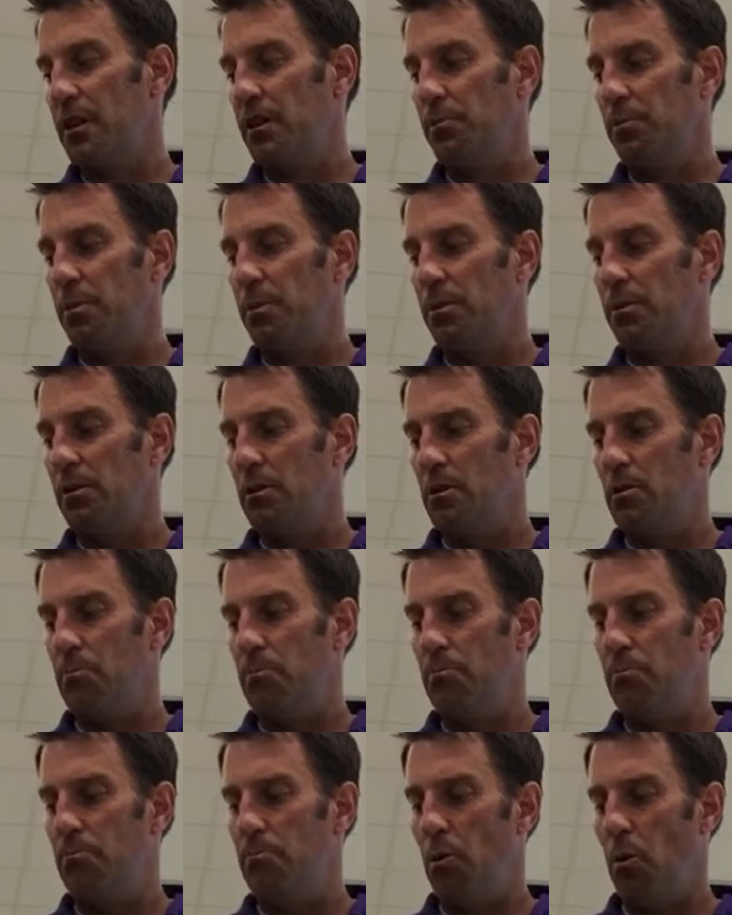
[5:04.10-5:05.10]
up,
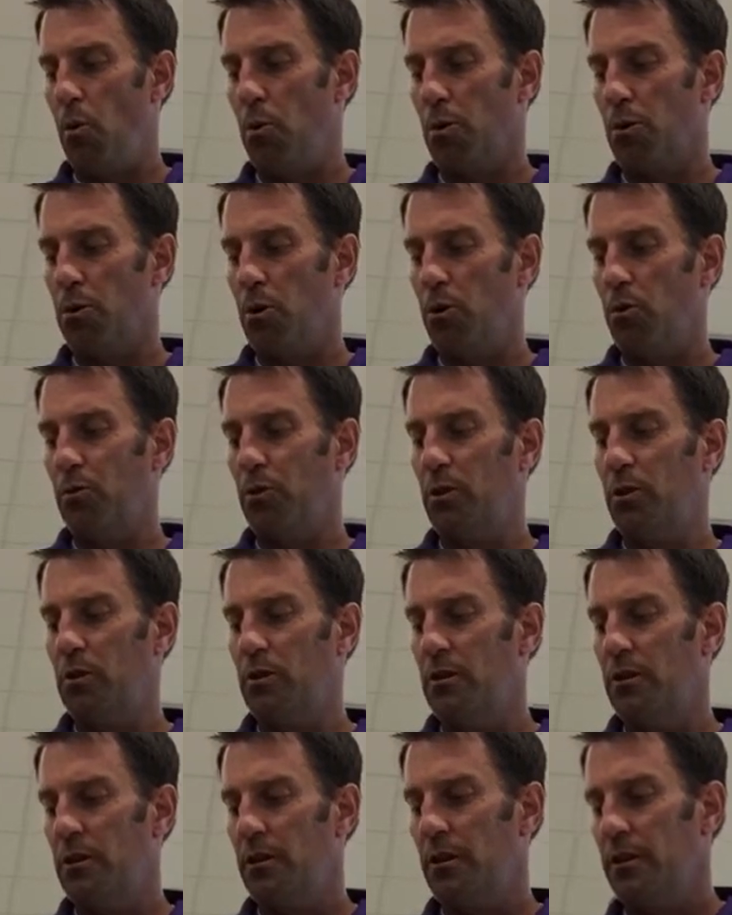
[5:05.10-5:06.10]
pour it
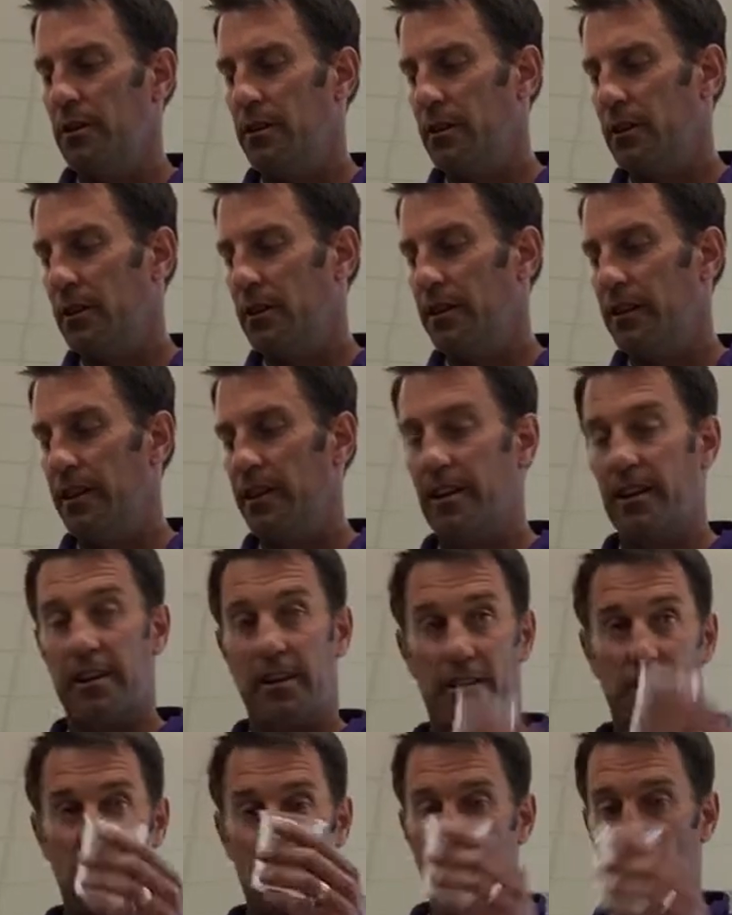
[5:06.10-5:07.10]
over, and then I
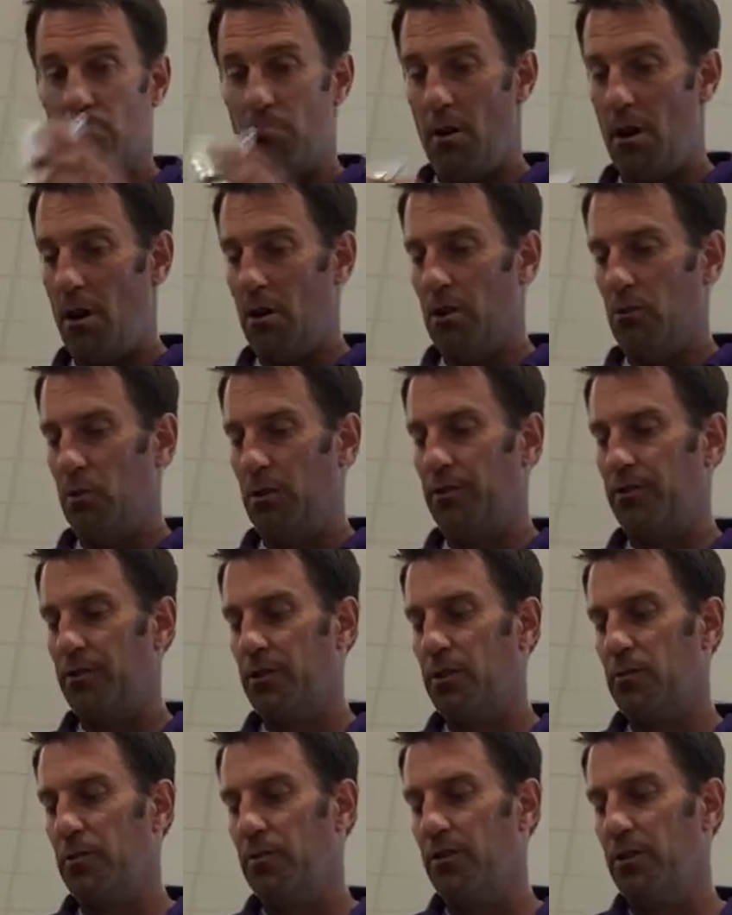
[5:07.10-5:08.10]
get the smaller one
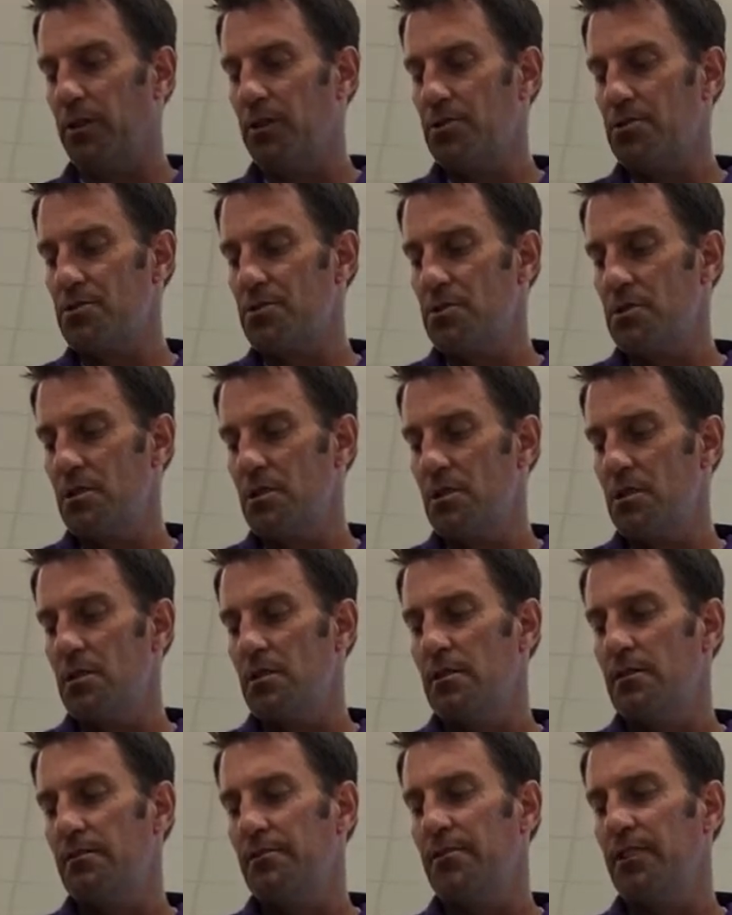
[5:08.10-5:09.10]
for the reverse,
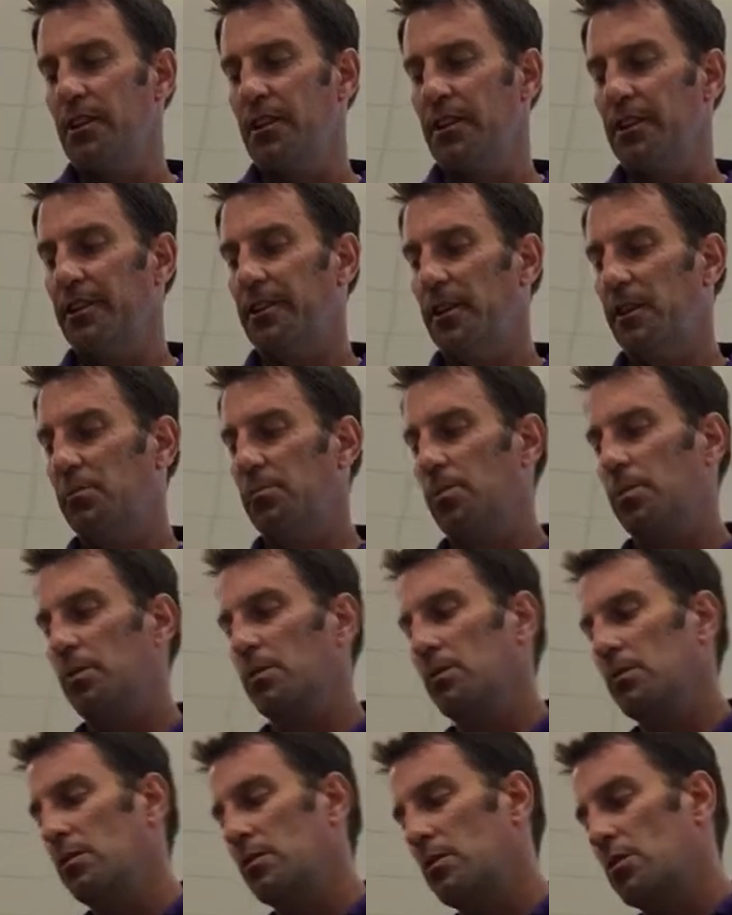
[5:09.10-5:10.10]
fill it up,
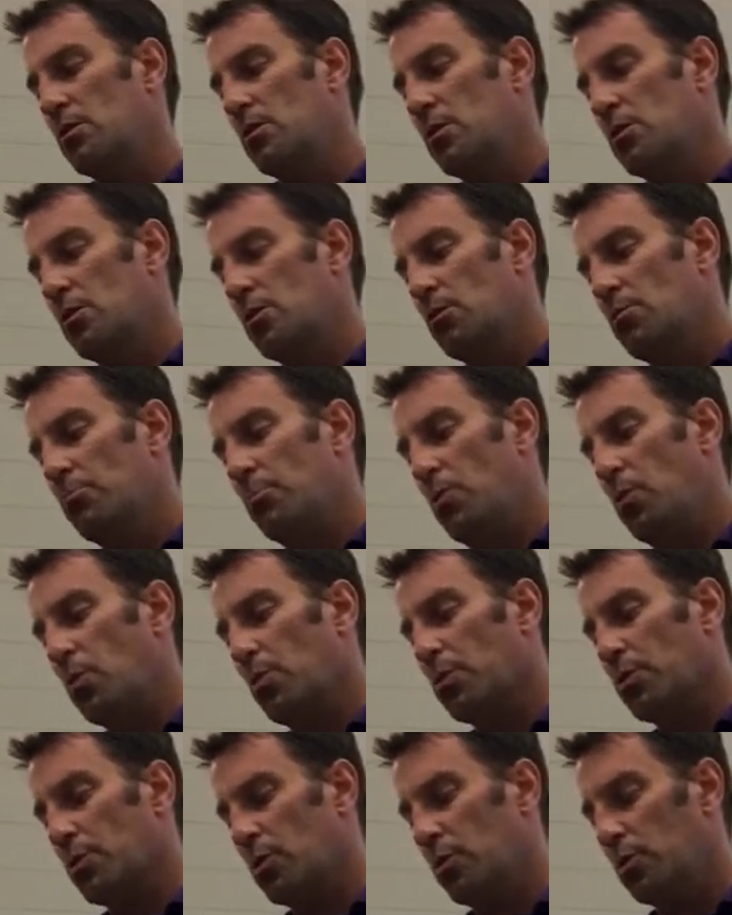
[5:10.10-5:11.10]

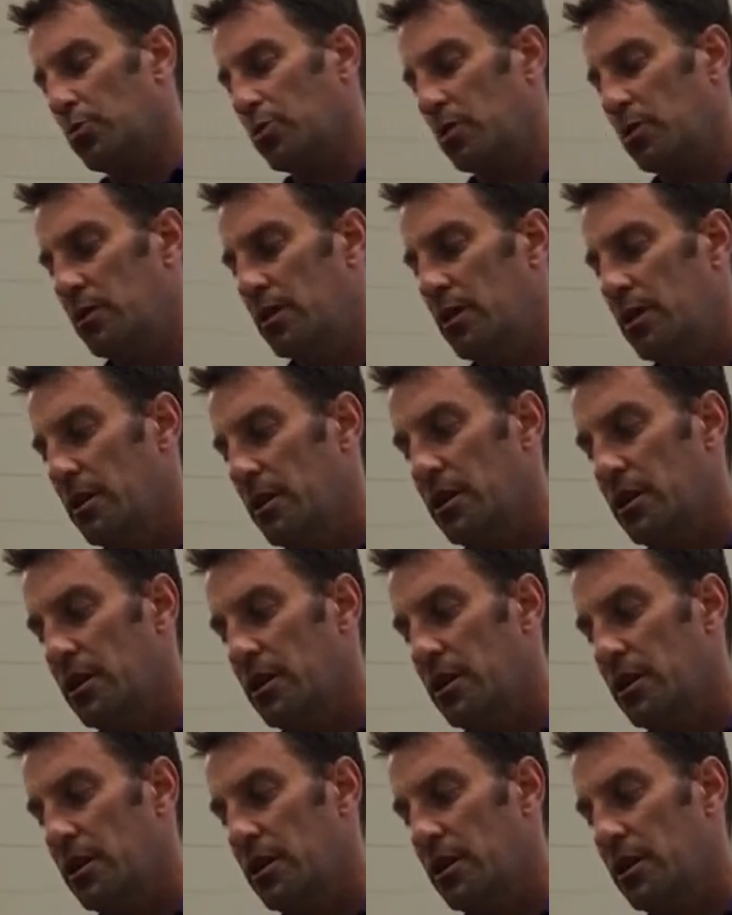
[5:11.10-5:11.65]
pour it over,